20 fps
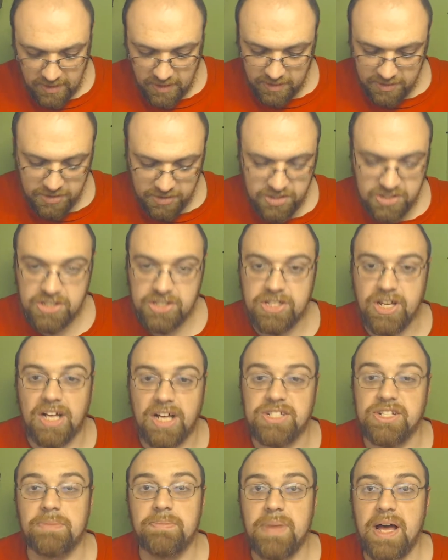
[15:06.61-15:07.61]
there's such
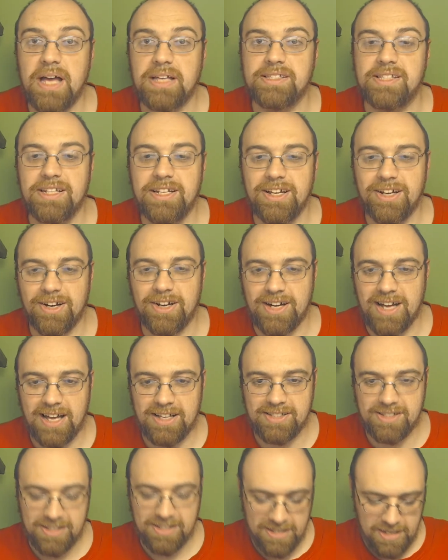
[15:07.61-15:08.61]
a mess in here, guys.